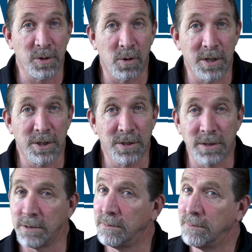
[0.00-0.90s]

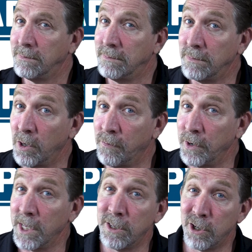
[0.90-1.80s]
Washers. Don't
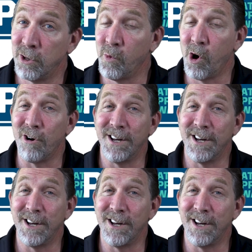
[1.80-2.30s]
forget to turn the water